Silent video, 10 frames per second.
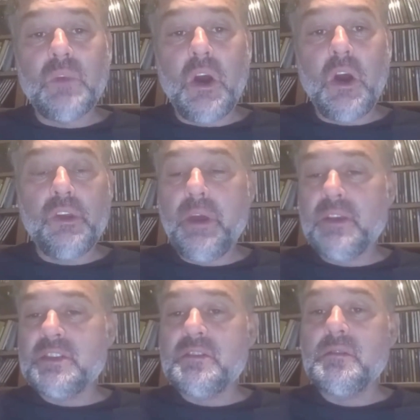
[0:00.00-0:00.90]
All the
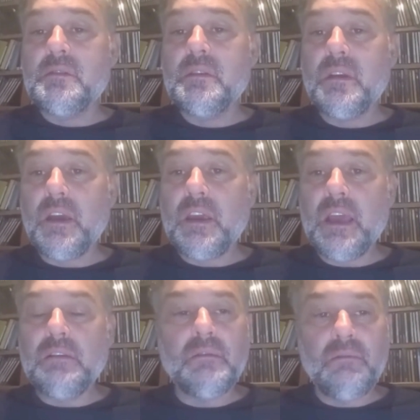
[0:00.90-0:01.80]
best
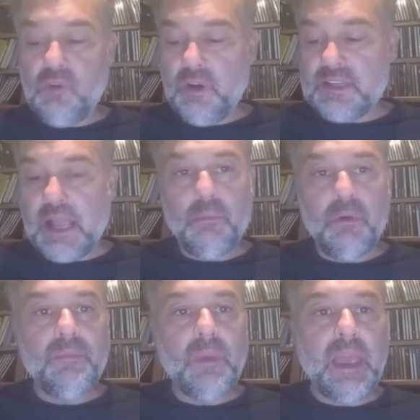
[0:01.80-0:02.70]
again for this
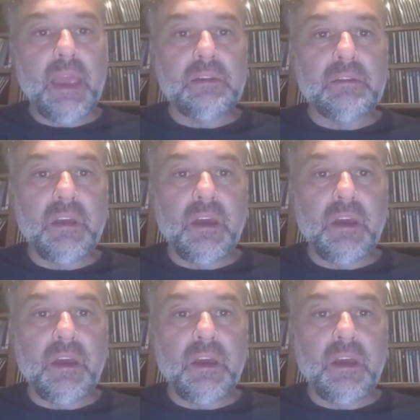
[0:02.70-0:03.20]
album, and